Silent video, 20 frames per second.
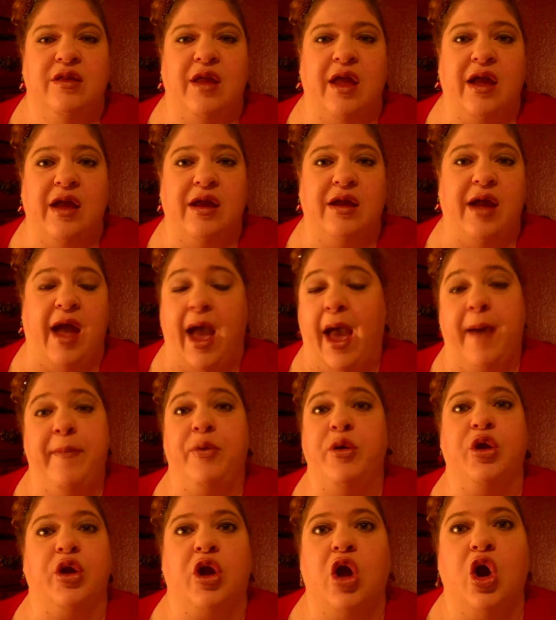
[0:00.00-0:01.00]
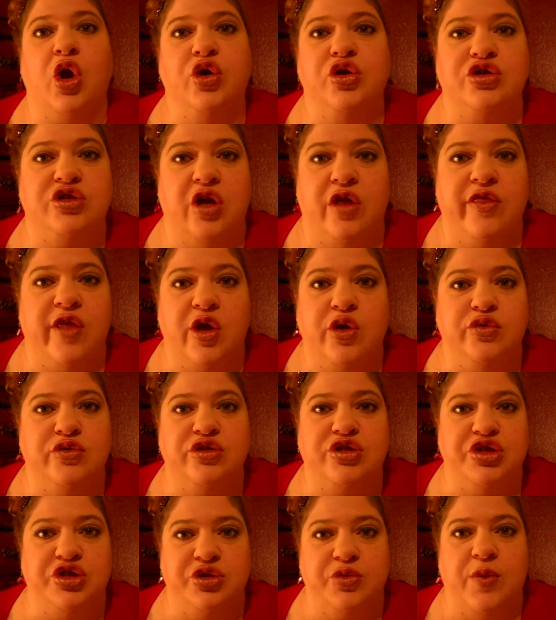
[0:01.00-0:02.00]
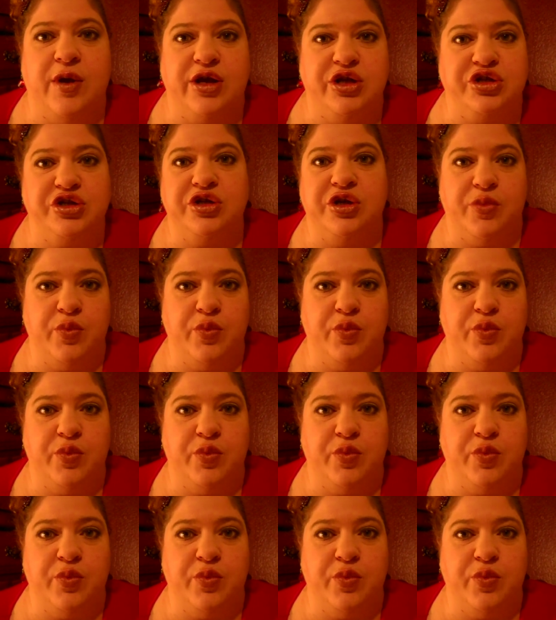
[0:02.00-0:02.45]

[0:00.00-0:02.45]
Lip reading: I put a curse on the whole situation,